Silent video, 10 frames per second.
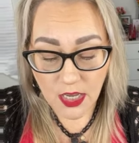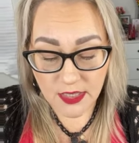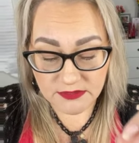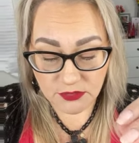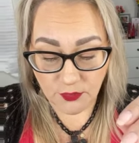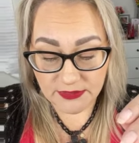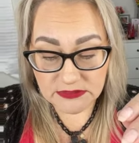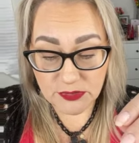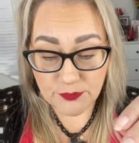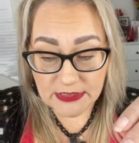it's going
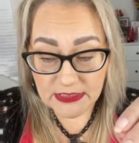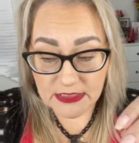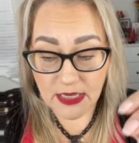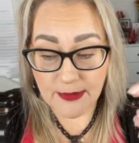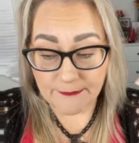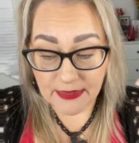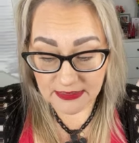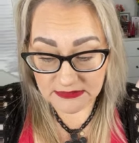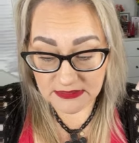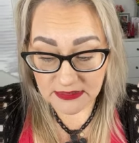to be
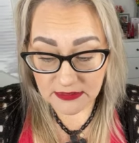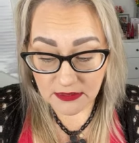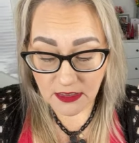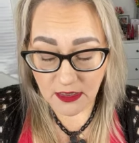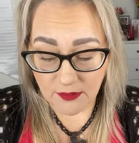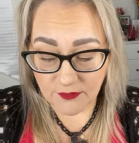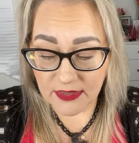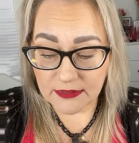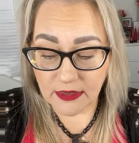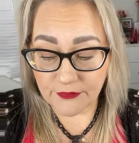amazing.
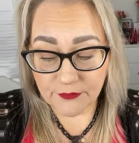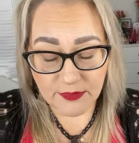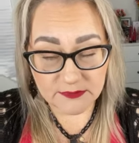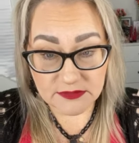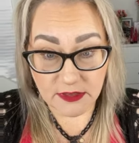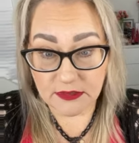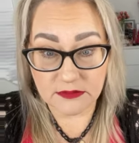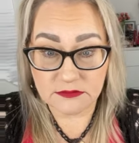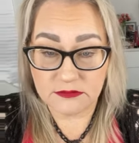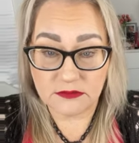Right now the website
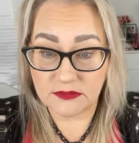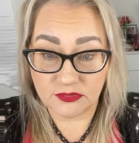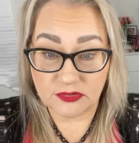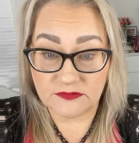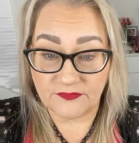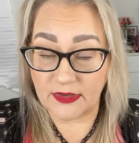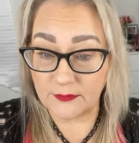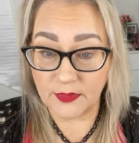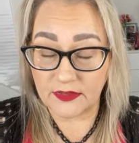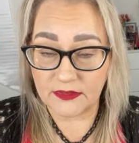is just fine,
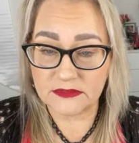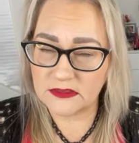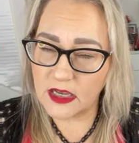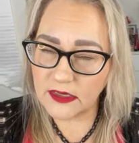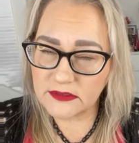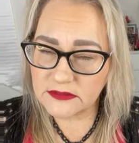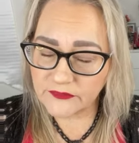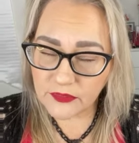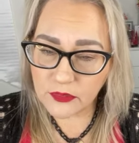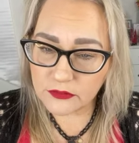but it's kind of
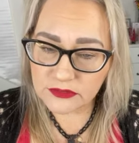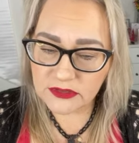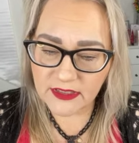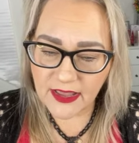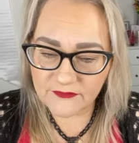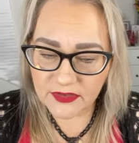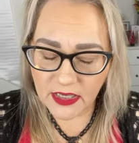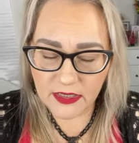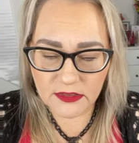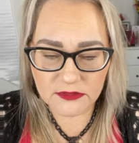difficult to
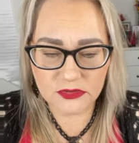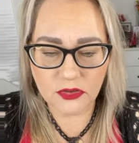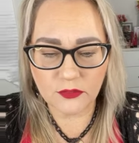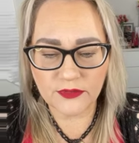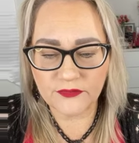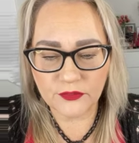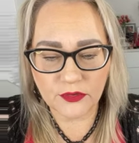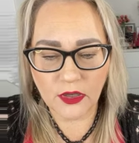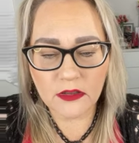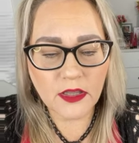navigate. So if you're
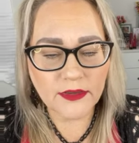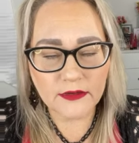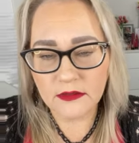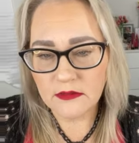not like